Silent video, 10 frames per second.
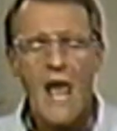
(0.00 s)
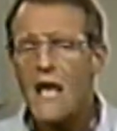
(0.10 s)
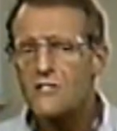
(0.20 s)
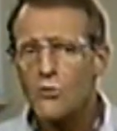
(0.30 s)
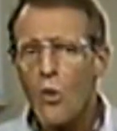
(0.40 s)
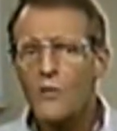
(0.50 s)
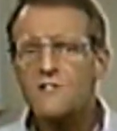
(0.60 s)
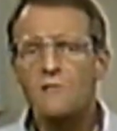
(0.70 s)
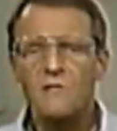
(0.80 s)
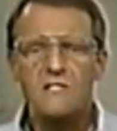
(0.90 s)
as long
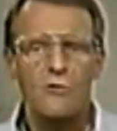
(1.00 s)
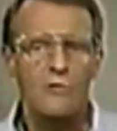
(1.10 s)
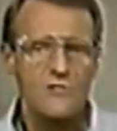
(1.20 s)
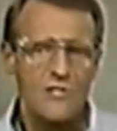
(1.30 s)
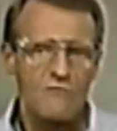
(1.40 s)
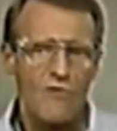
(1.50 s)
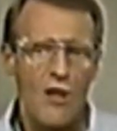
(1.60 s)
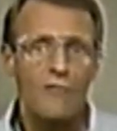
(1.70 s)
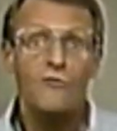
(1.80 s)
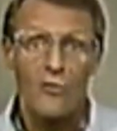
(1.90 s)
as the materials
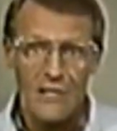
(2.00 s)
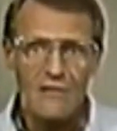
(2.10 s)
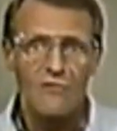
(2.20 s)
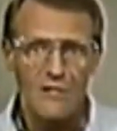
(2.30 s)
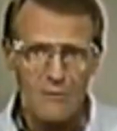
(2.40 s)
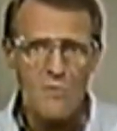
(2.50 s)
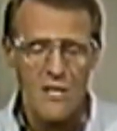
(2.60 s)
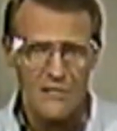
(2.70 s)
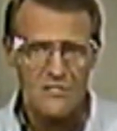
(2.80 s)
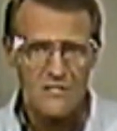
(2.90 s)
involved are evenly
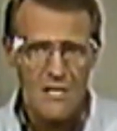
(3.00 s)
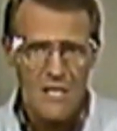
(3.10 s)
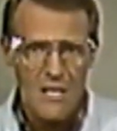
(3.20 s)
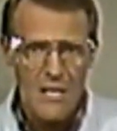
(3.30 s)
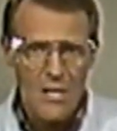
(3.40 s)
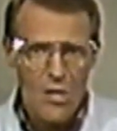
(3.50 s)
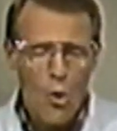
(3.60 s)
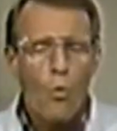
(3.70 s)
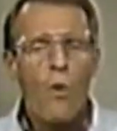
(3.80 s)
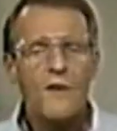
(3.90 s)
mixed.
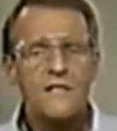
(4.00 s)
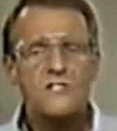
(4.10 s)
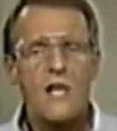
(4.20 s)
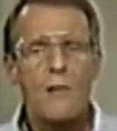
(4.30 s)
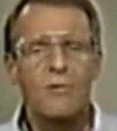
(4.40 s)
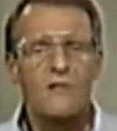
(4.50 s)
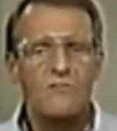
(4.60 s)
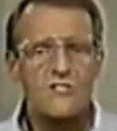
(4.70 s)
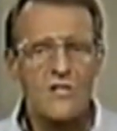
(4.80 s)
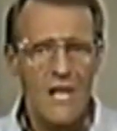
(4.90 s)
One example of
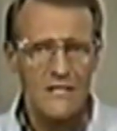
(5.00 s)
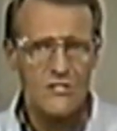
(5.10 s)
a solid